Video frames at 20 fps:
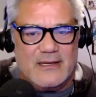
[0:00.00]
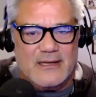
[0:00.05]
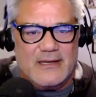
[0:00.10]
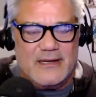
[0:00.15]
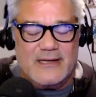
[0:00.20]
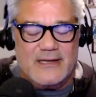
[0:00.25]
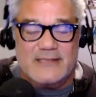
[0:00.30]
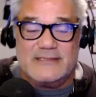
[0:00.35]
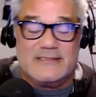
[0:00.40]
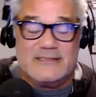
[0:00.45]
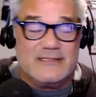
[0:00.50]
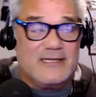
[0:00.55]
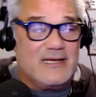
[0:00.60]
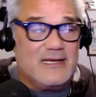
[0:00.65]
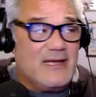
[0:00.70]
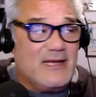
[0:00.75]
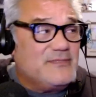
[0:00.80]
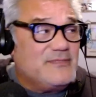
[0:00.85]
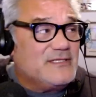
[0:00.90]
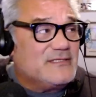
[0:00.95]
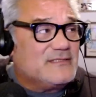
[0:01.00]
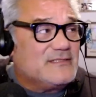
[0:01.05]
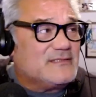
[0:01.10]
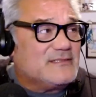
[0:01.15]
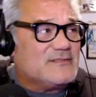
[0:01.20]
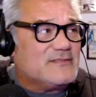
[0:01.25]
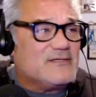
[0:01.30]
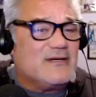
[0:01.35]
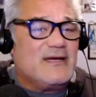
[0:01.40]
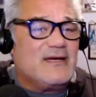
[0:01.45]
And I'm
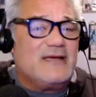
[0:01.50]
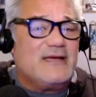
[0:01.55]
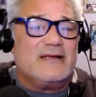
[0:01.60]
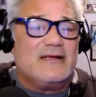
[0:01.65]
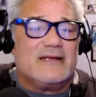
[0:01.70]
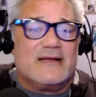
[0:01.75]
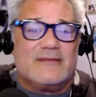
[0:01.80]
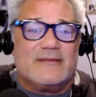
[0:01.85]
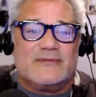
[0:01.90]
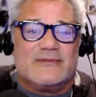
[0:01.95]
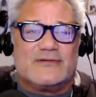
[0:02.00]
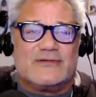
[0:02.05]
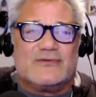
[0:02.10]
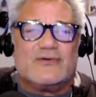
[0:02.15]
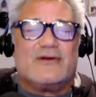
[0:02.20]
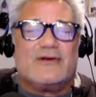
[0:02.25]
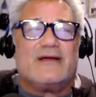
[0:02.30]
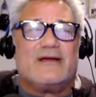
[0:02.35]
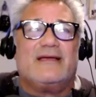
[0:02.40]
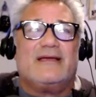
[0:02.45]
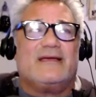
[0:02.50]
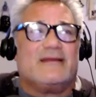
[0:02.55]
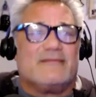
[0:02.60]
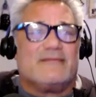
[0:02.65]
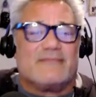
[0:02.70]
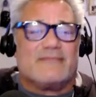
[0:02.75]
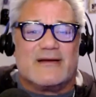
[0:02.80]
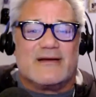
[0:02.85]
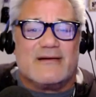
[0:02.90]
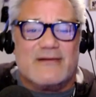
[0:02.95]
trying
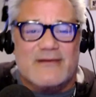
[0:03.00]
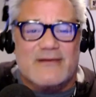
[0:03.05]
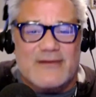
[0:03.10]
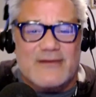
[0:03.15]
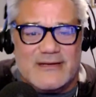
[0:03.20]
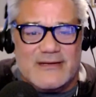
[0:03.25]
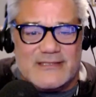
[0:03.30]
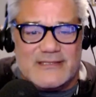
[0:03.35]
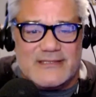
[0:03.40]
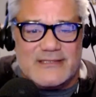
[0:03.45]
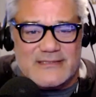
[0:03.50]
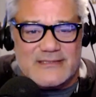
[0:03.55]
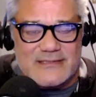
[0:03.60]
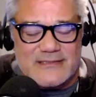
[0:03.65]
my hardest